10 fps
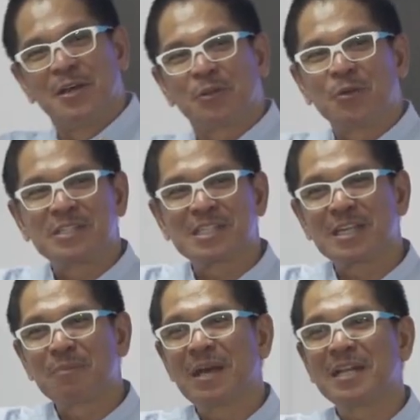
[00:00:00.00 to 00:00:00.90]
to
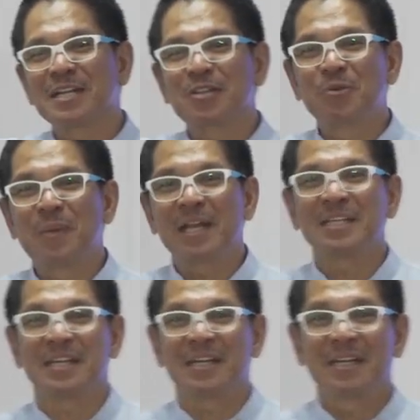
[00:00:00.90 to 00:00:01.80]
assistant manager to
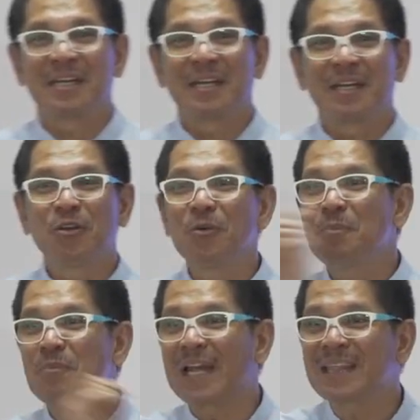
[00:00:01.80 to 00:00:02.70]
manager.
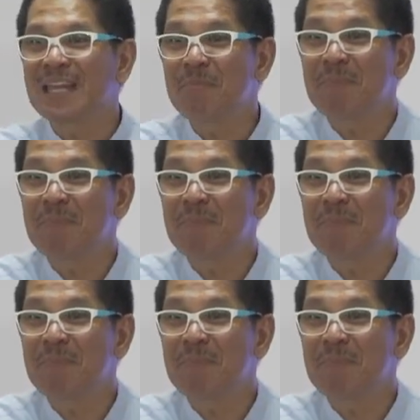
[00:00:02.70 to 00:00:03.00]
You let them